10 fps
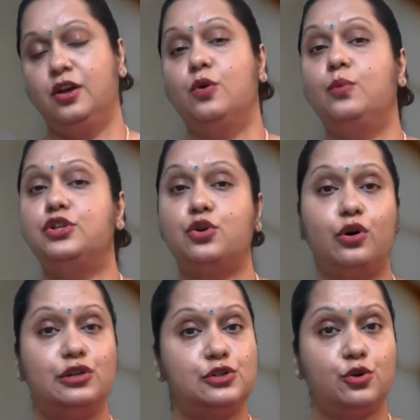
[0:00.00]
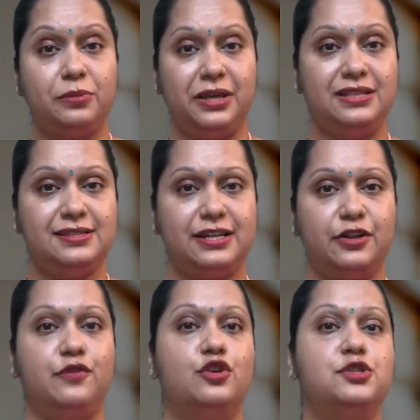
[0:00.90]
which also means that
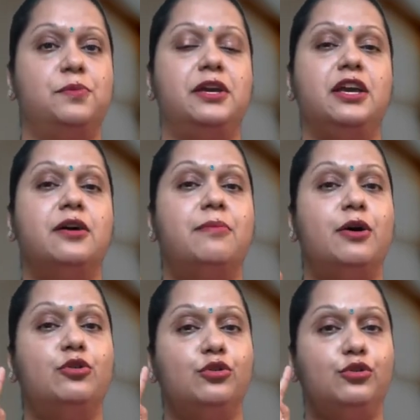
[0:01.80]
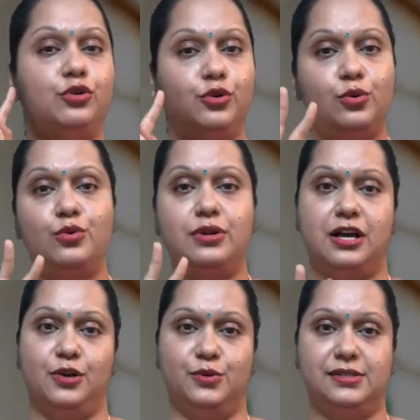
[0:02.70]
if you're speaking about two
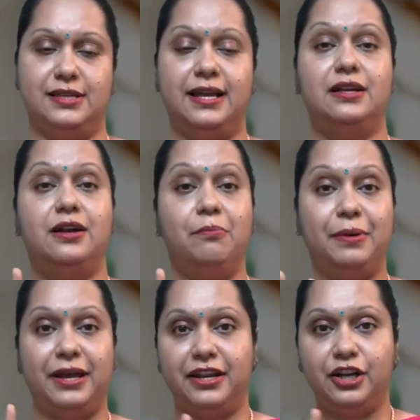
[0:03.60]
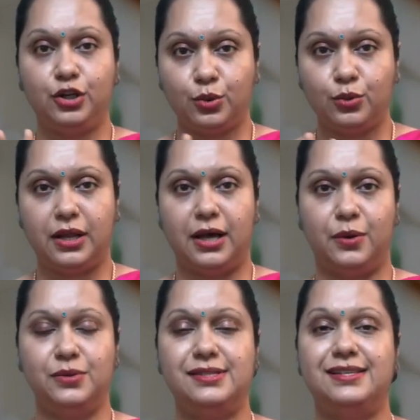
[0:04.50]
nouns and comparing two
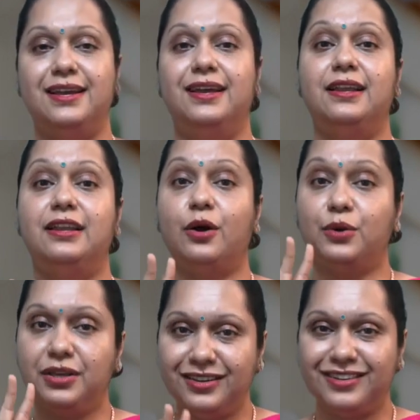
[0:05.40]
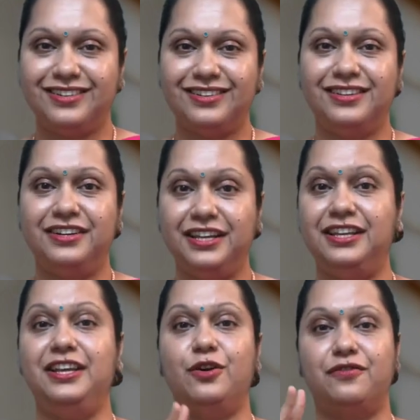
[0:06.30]
nouns, now here the
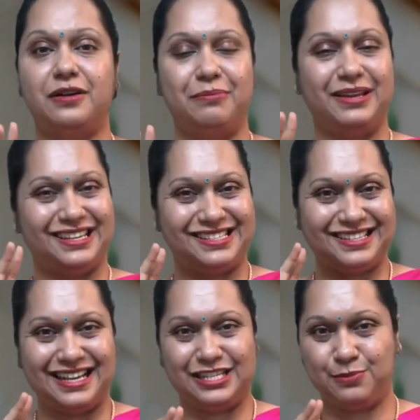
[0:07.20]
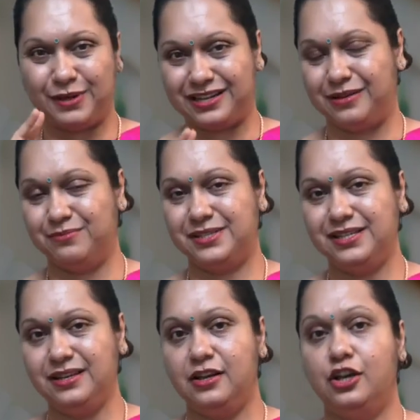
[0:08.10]
degree of comparison aspect comes
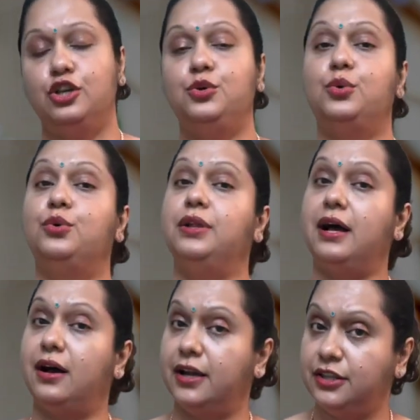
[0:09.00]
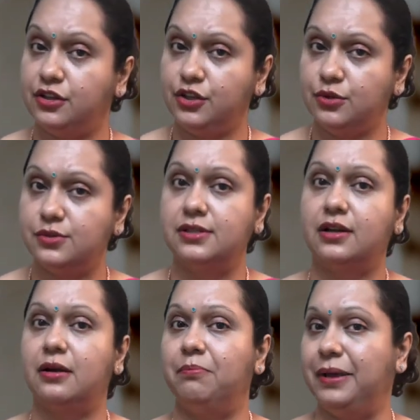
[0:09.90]
in. You could either use the
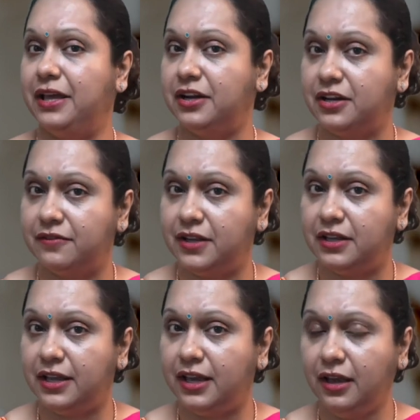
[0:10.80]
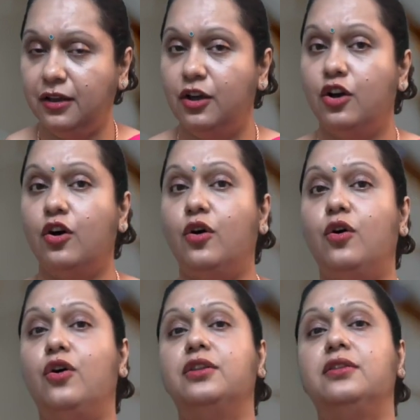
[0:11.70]
comparative degree
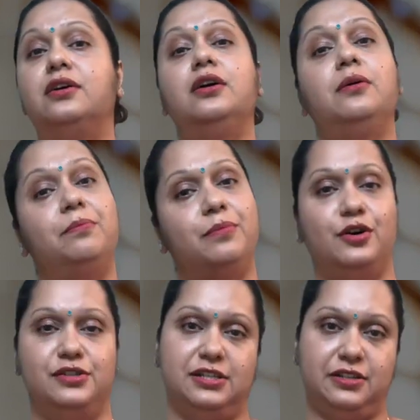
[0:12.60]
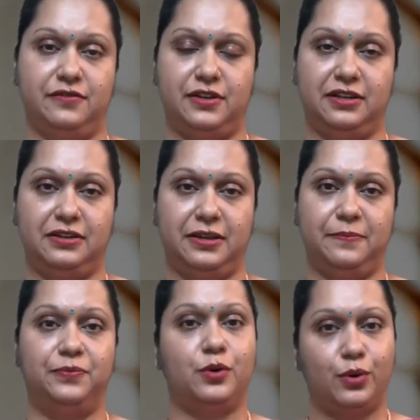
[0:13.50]
or the positive degree.
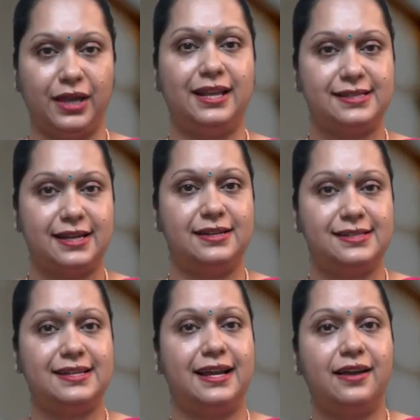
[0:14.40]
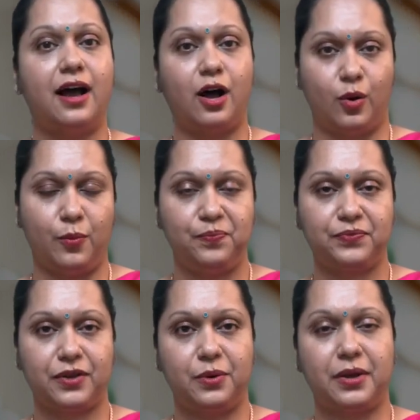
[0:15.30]
Okay, let's understand how.
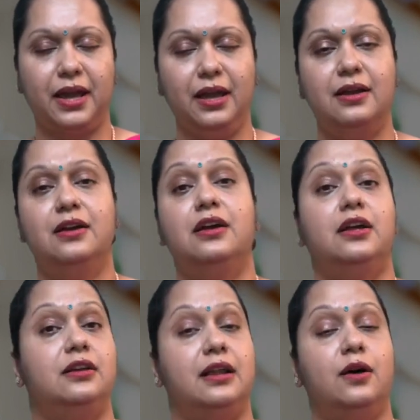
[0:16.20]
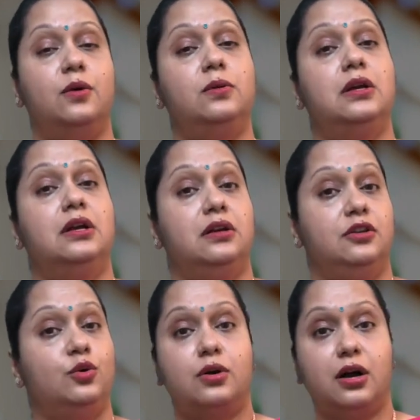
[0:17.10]
Okay, now
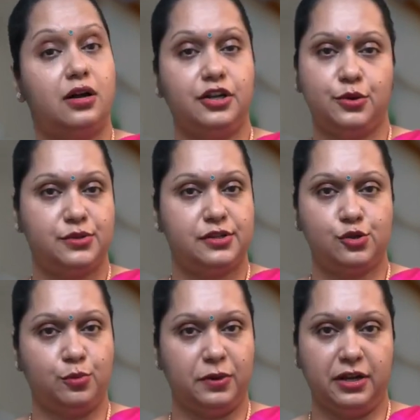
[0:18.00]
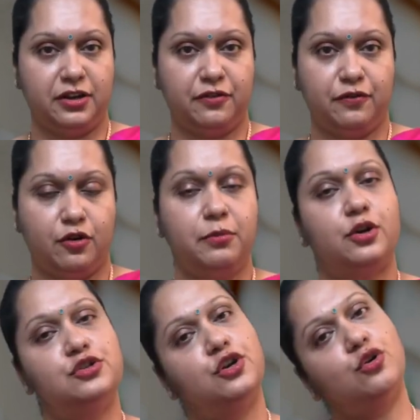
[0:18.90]
you can't use the superlative form
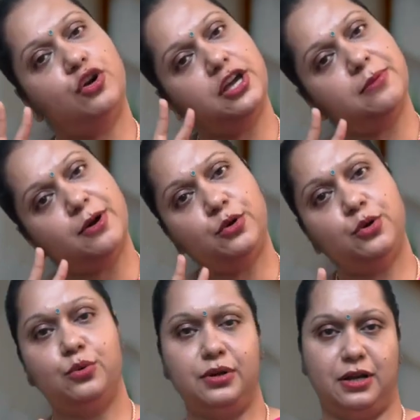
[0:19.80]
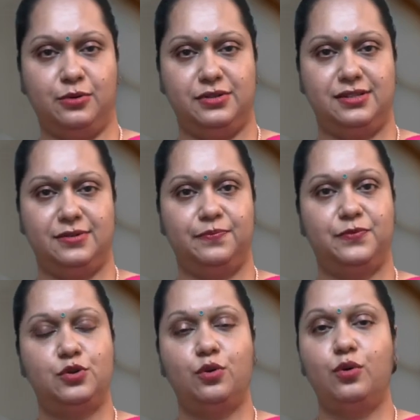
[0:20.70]
because you're talking about two nouns.
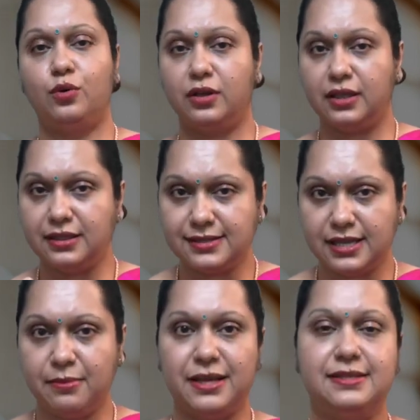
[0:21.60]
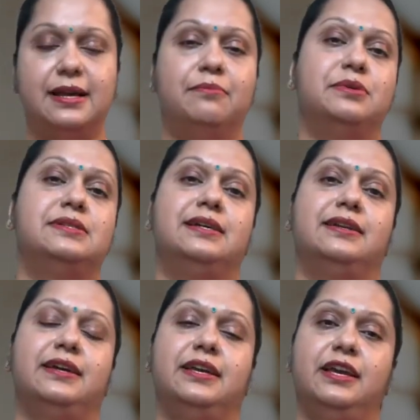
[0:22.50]
So in the same examples that
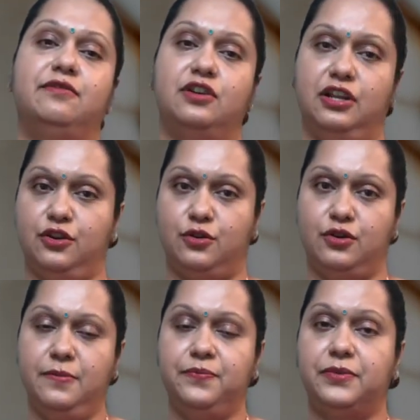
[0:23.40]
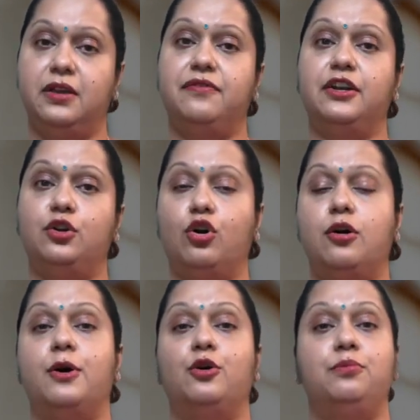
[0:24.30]
I gave earlier on, if I talk
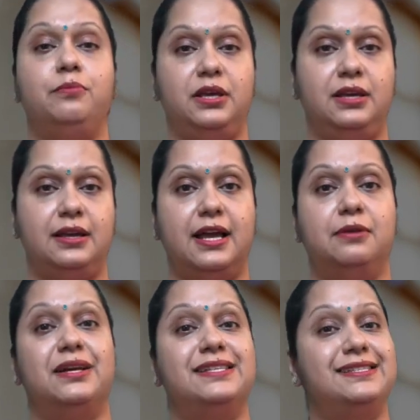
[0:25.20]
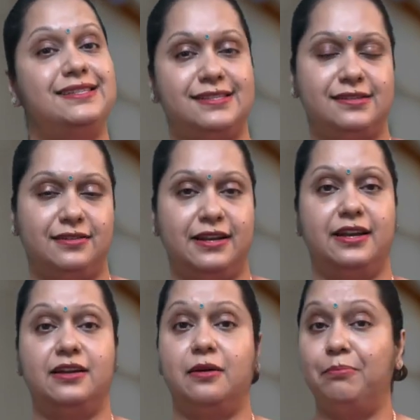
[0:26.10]
about me and my sister and
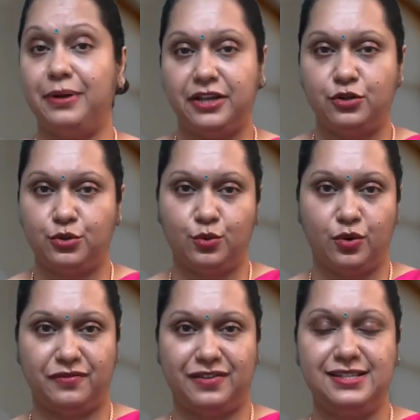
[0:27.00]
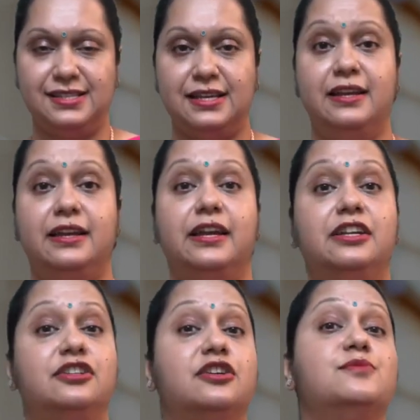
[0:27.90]
I compare the two of us
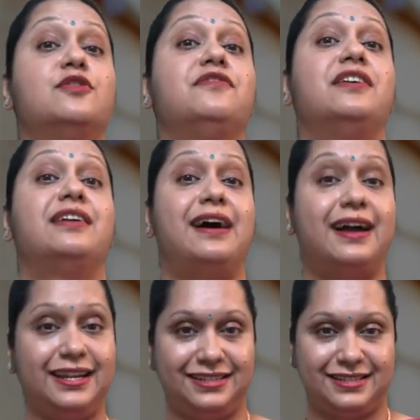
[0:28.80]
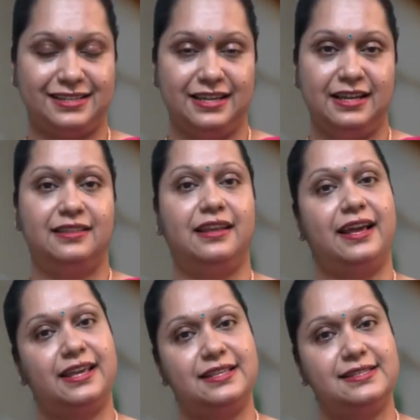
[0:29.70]
in terms of our height, then
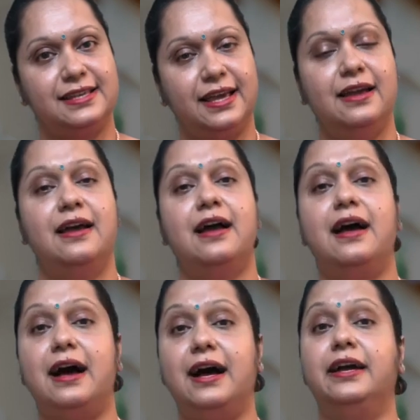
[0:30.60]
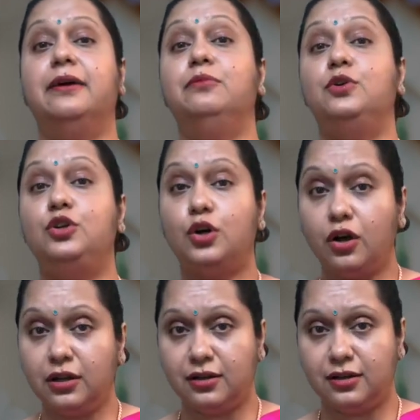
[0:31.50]
I can say I am
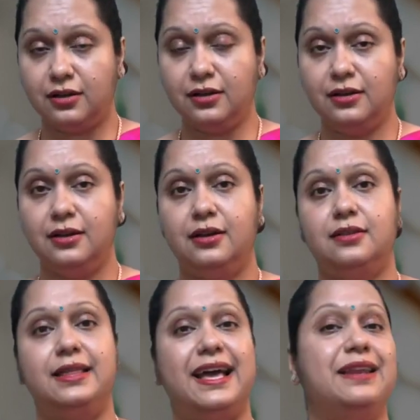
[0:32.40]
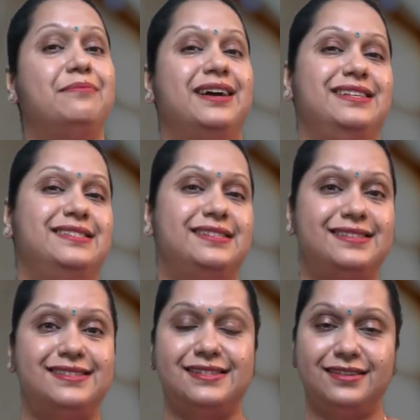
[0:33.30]
taller than my
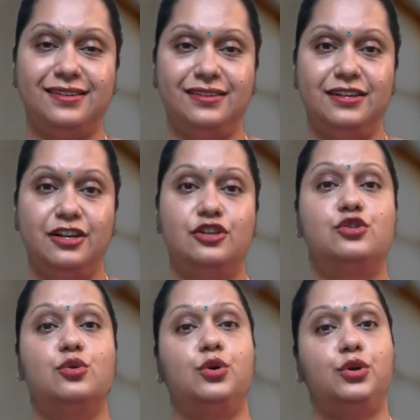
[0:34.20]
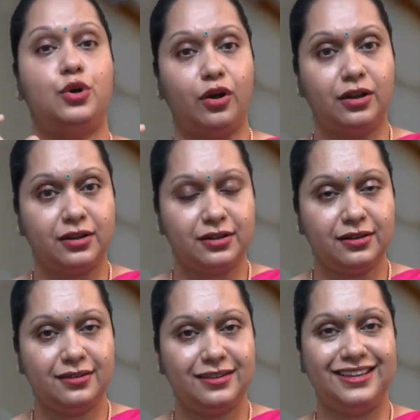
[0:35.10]
sister. So taller
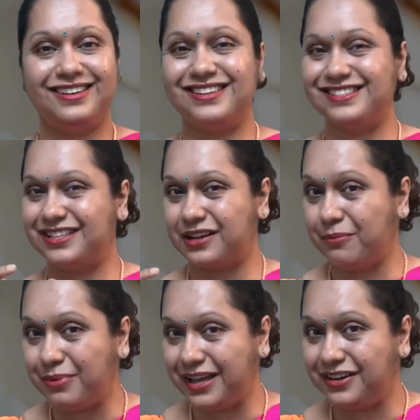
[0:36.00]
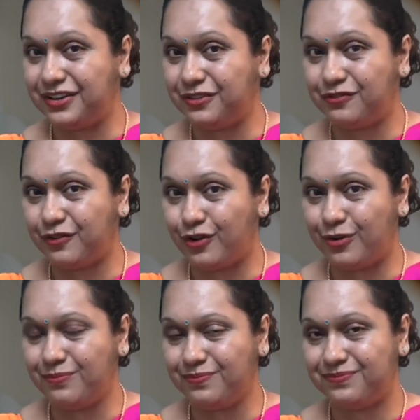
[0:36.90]
here is the comparative
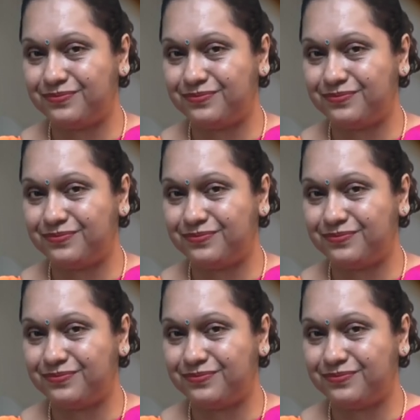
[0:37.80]
form.